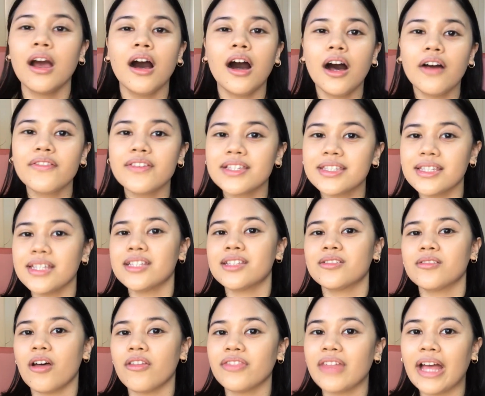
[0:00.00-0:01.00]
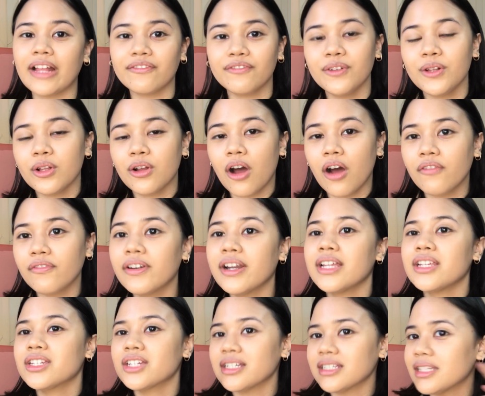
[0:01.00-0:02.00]
Obviously, it's not that full
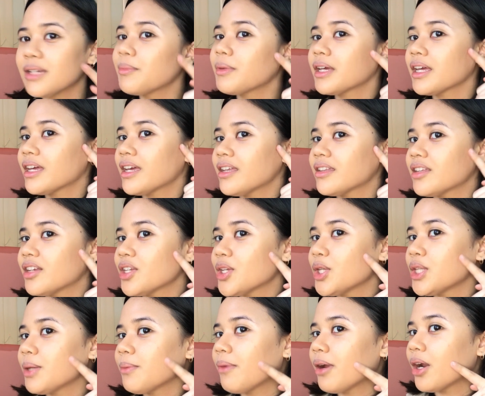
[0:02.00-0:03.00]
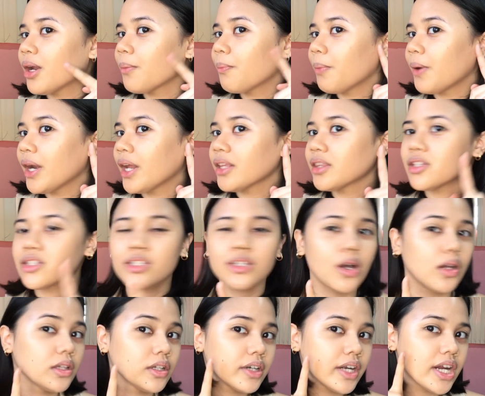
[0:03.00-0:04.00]
coverage kasi makikita nyo na mayroon pa ring
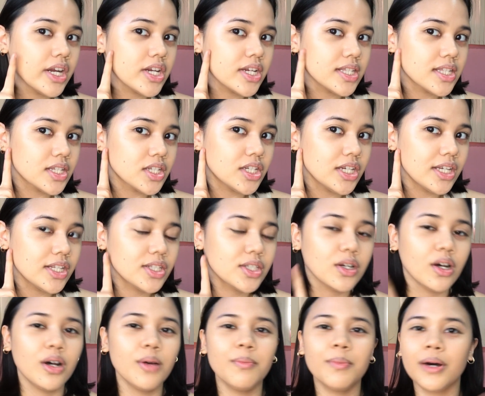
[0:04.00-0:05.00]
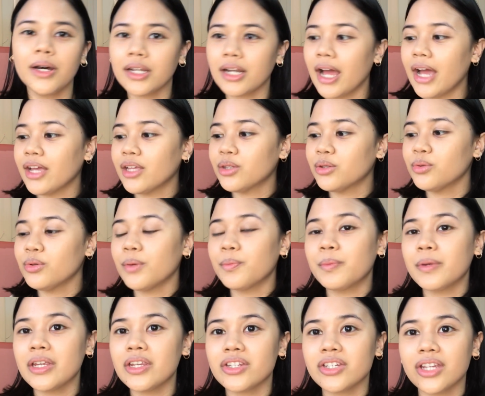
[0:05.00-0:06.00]
discoloration sa cheeks ko, but I do
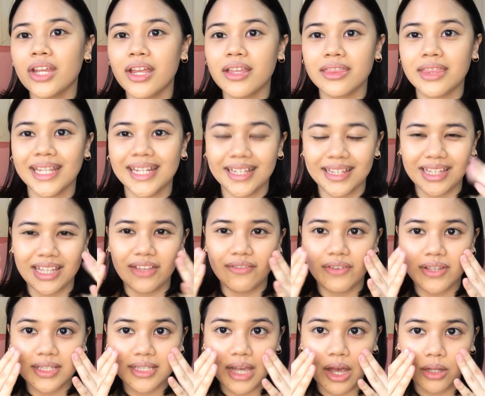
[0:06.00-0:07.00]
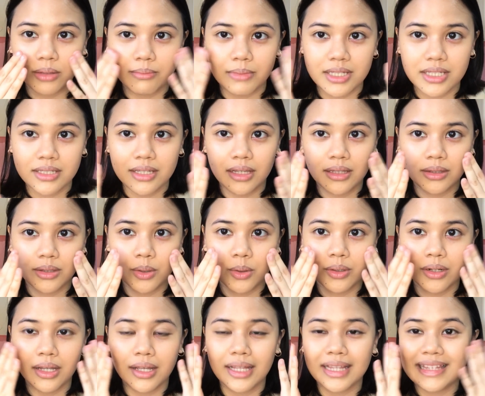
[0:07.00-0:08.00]
appreciate that it evens out my skin
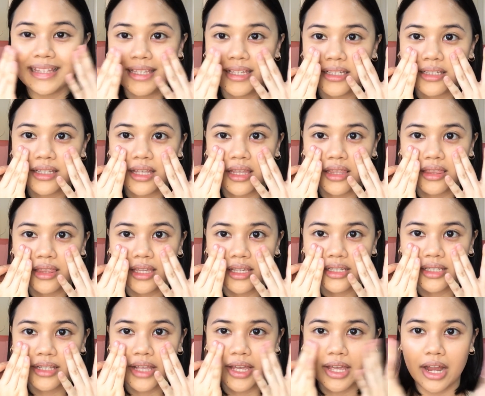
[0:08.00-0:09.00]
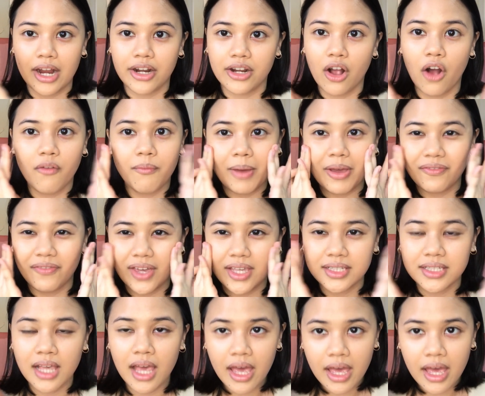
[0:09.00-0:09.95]
tone, at least in this like area of my face,